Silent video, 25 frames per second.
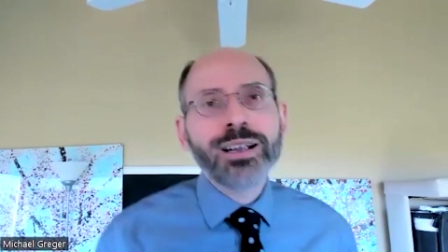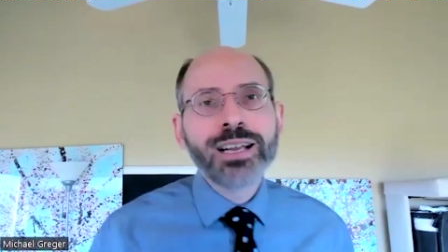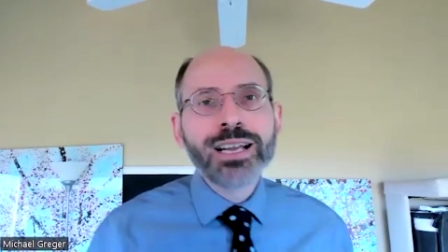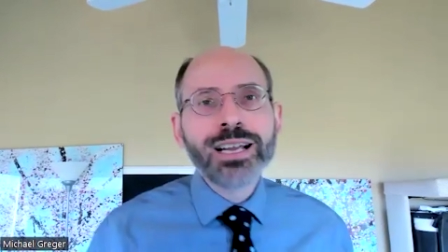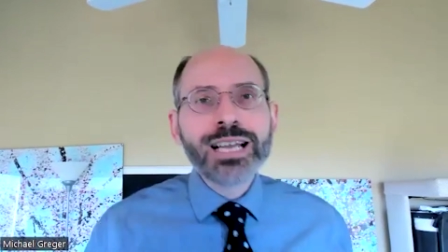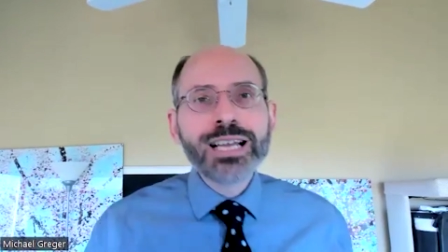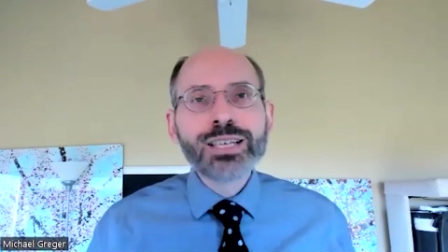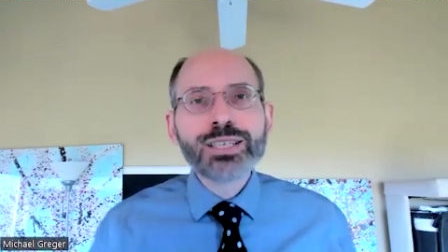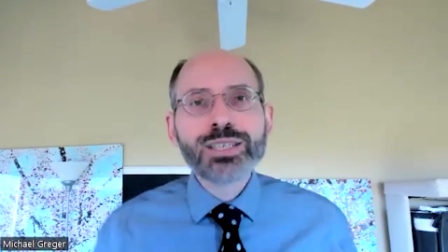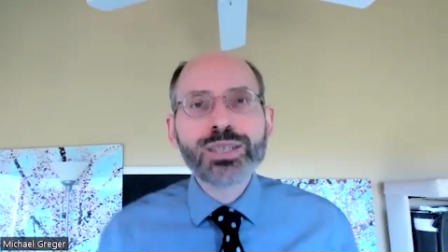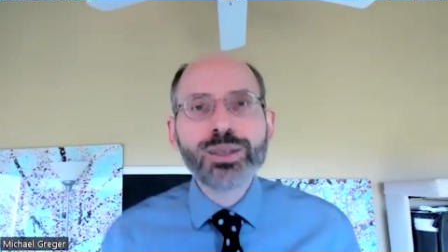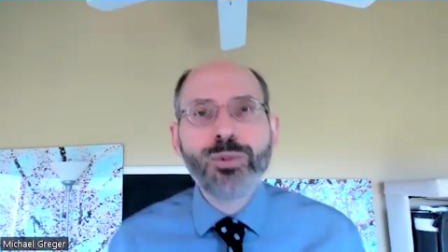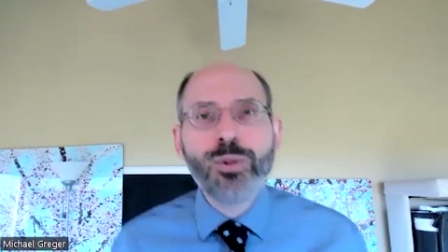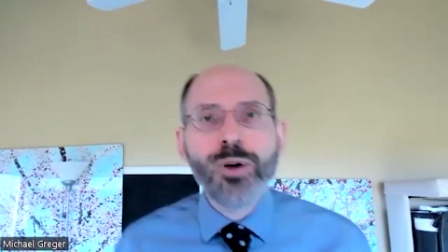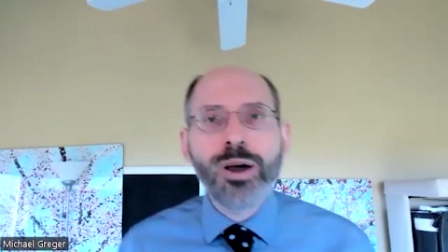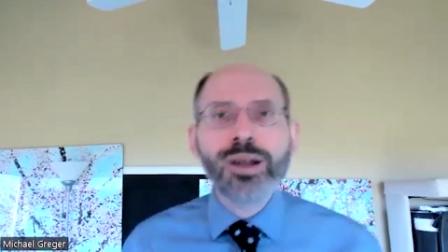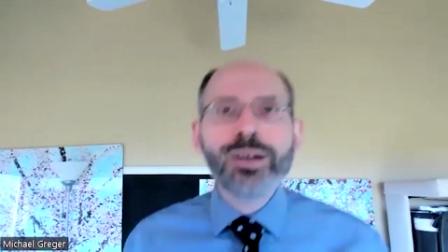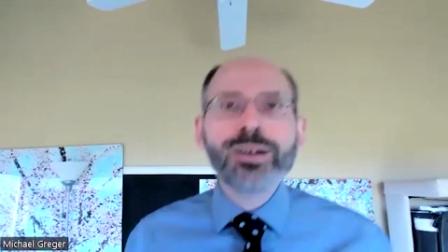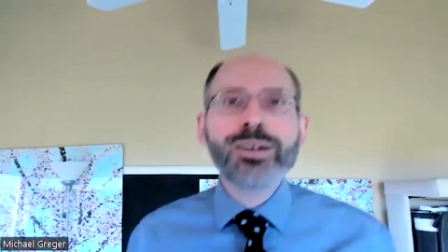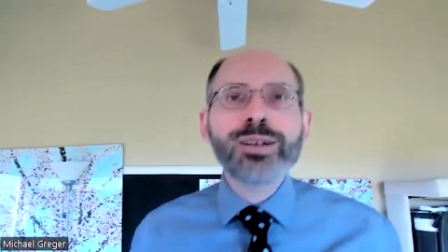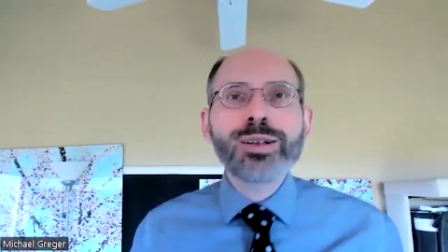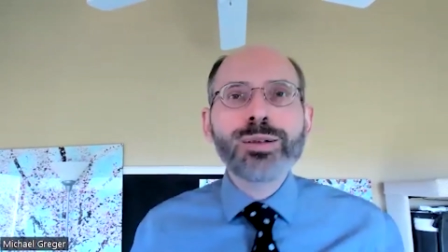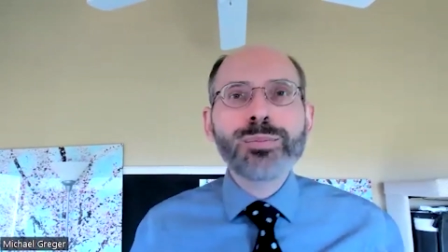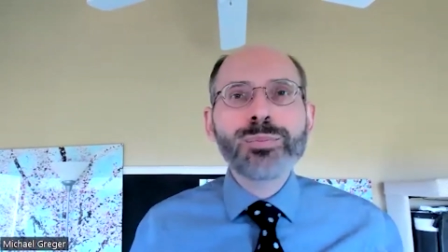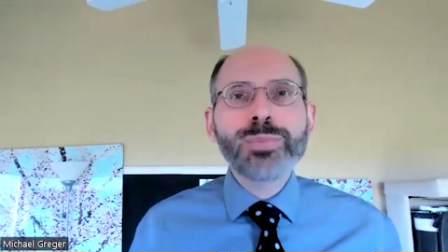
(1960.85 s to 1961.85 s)
So honored
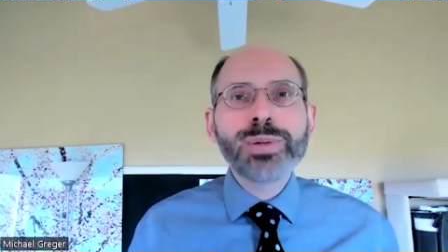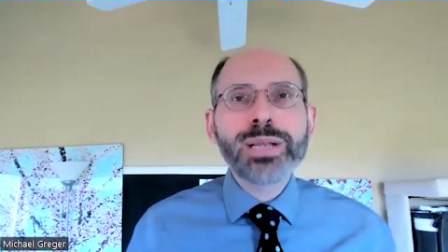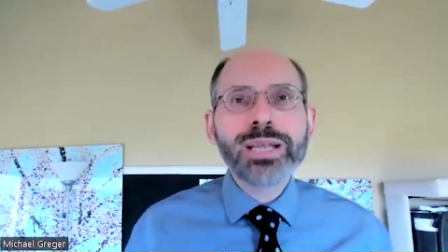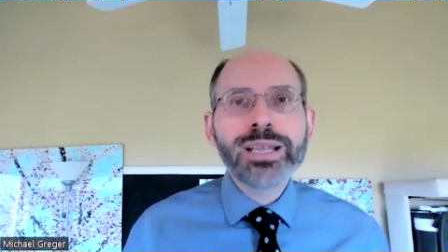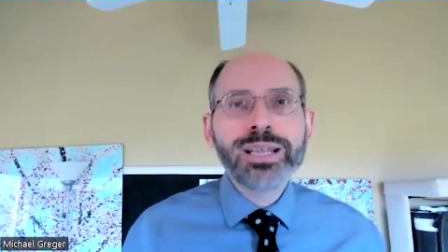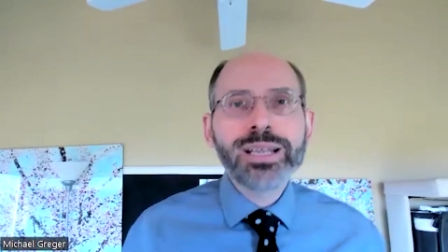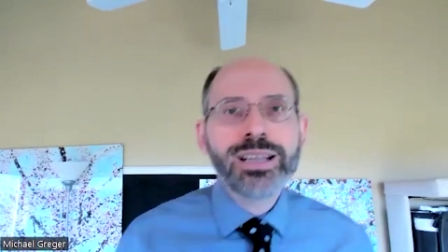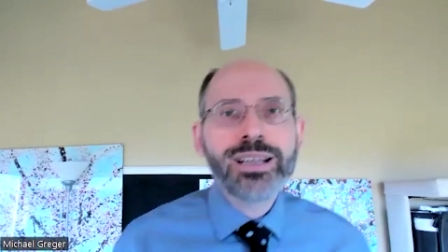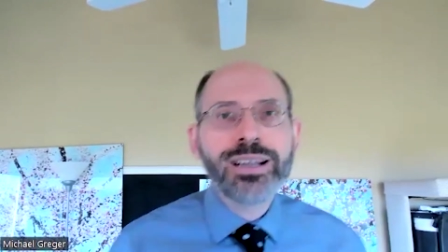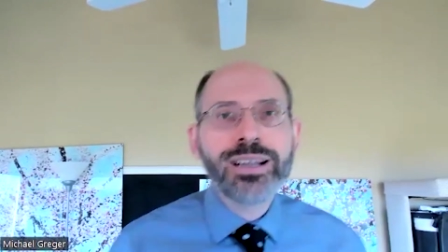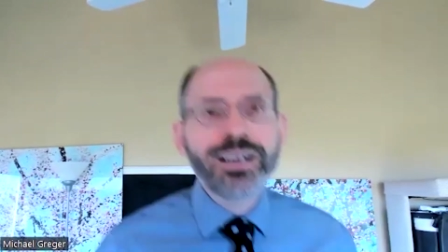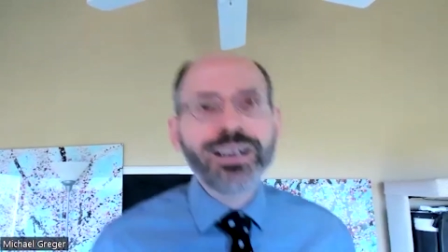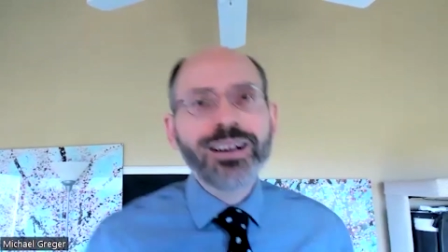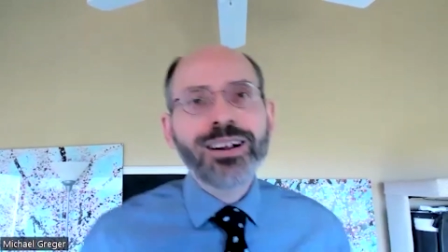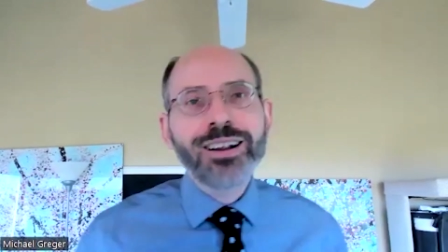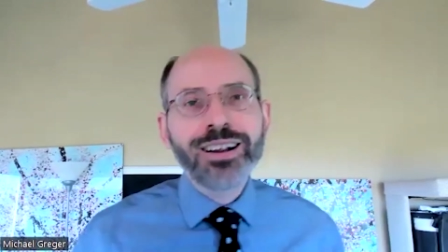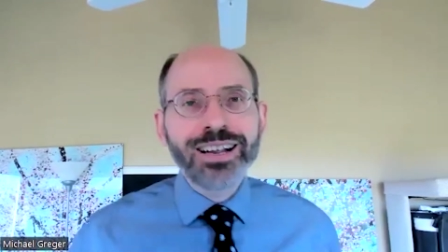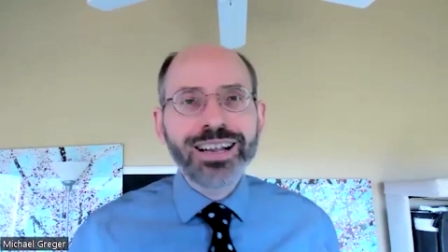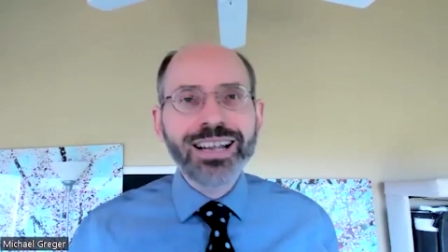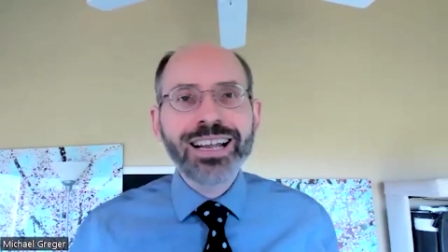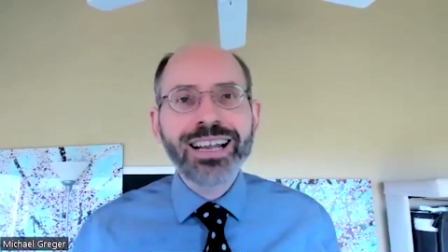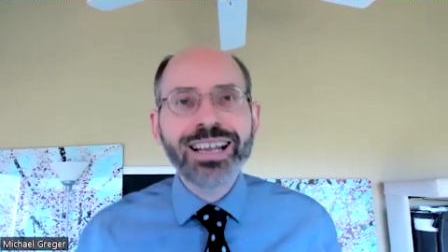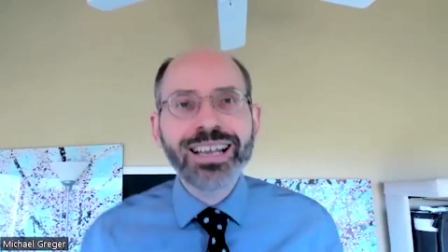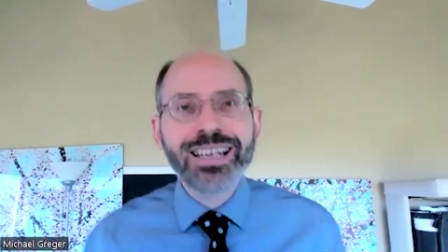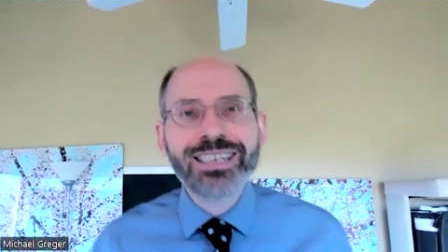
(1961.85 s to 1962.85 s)
to be here,
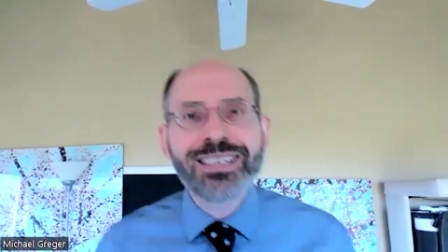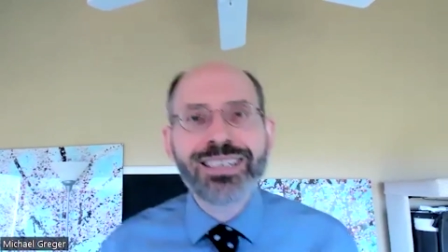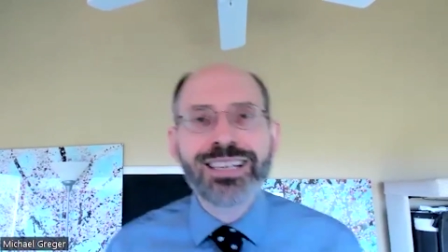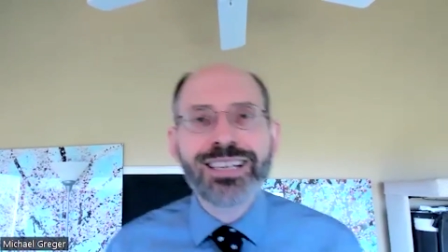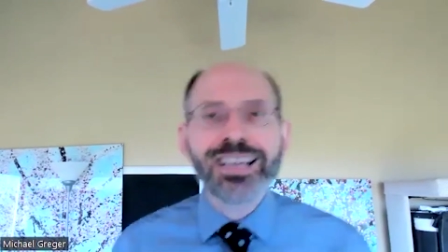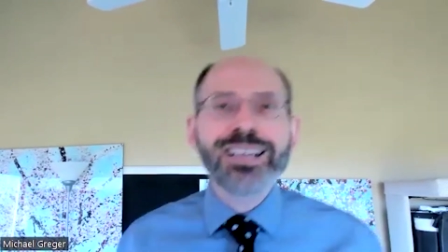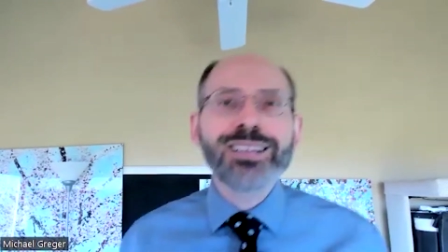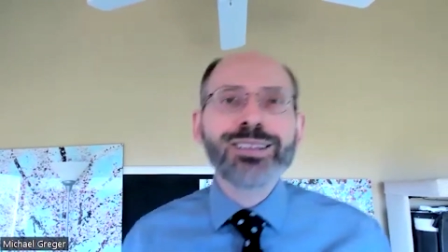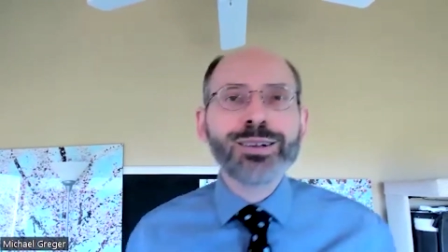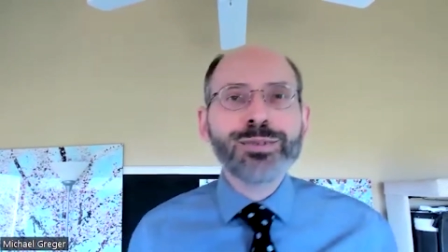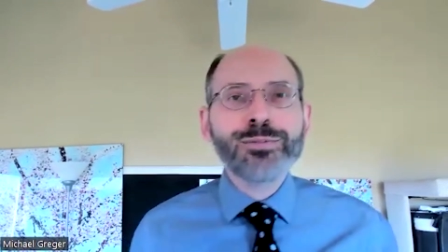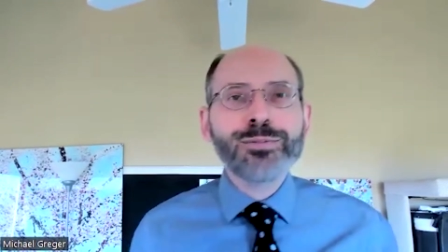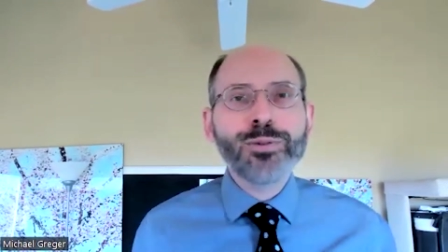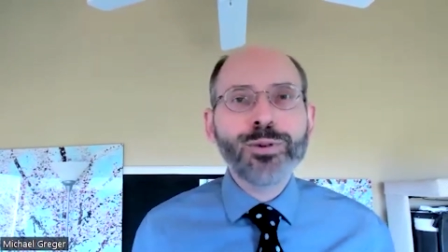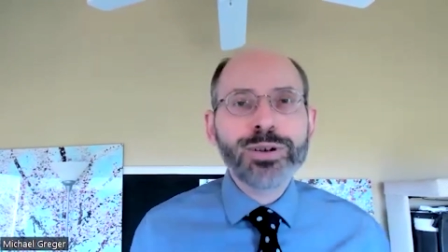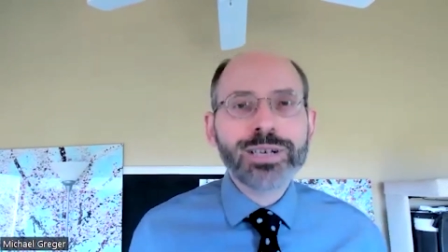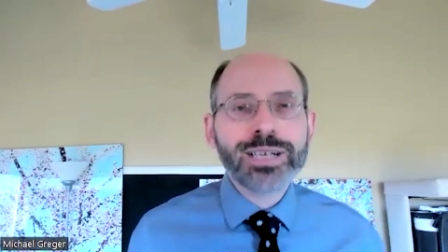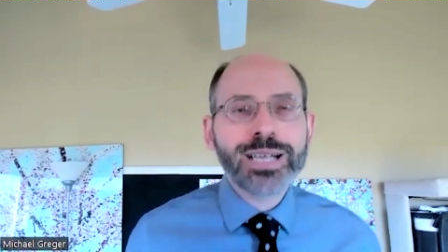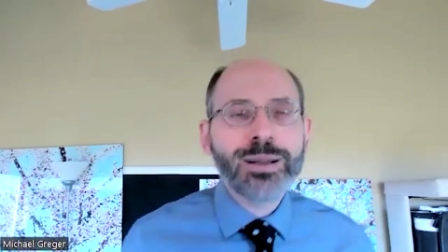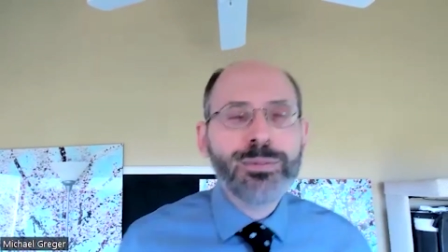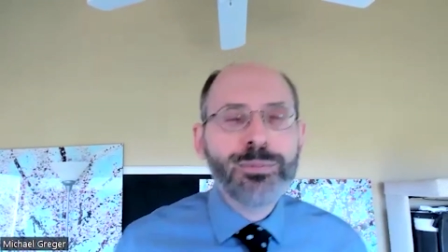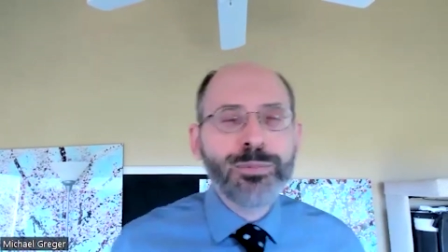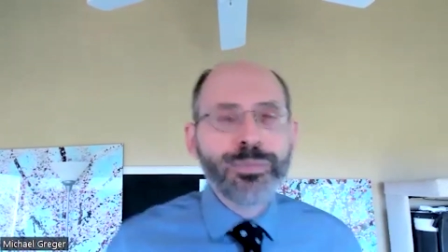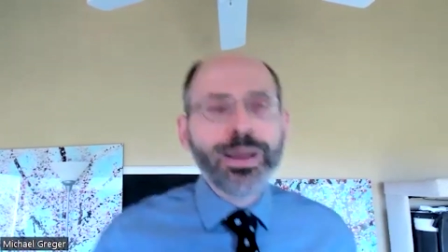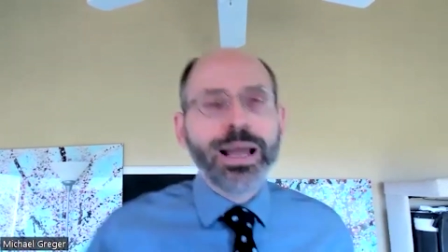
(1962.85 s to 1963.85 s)
and look forward to coming
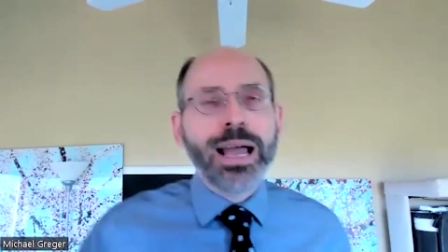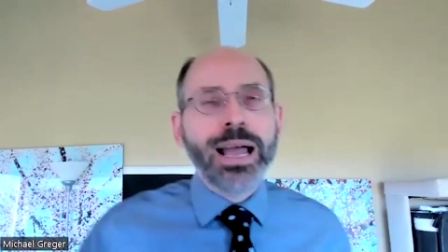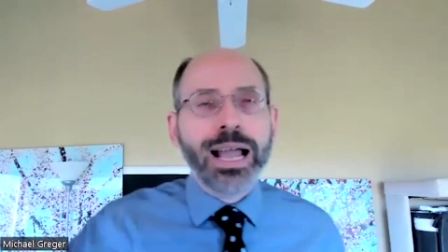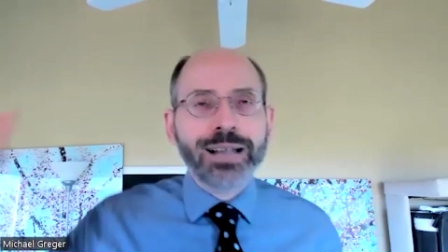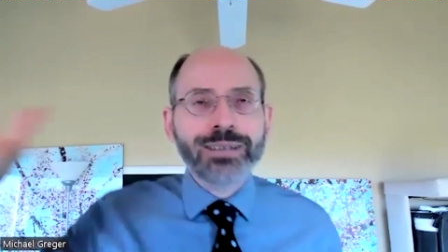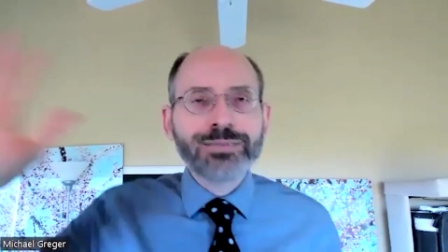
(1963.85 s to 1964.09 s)
back.